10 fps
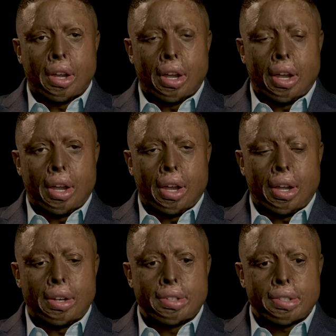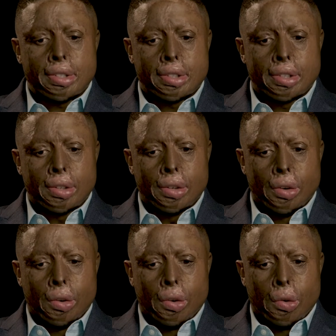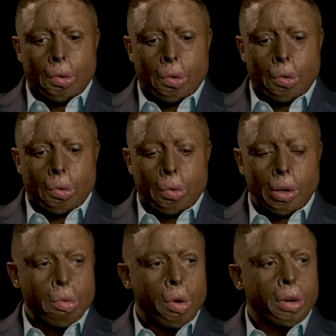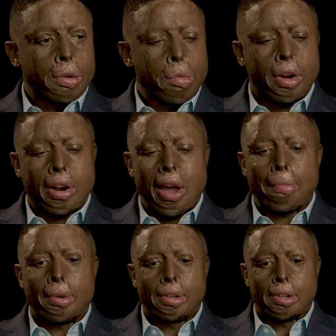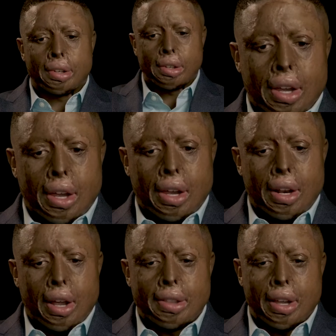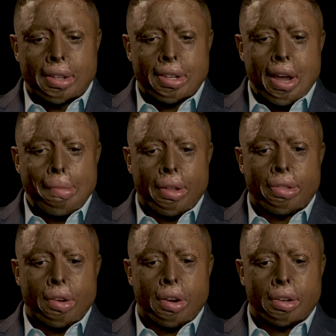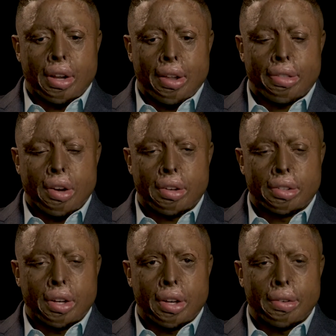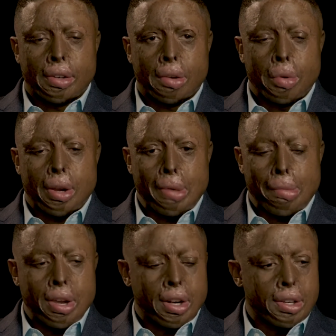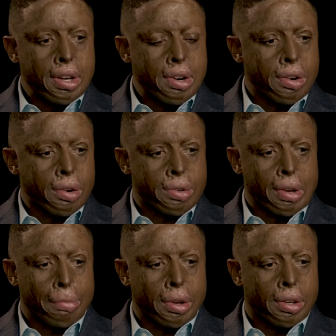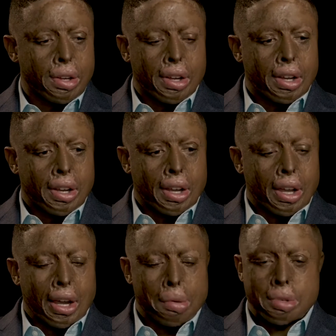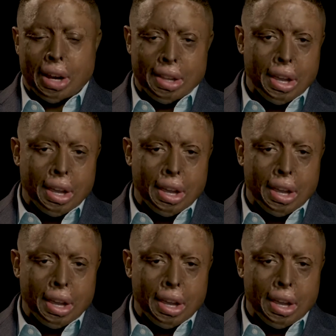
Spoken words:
and really wondering what had happened. And at that time, I thought we had maybe hit a deer or something. And it was like at